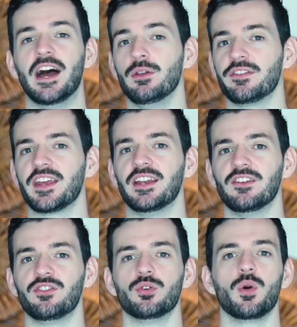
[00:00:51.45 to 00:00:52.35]
Now let's get
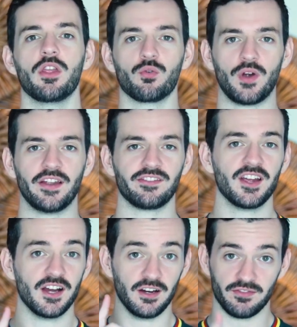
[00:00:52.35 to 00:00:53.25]
into the
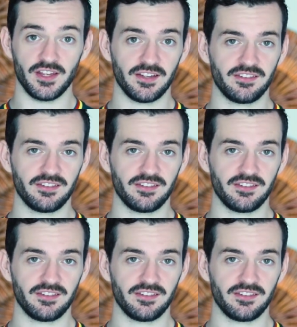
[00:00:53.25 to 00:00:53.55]
rest of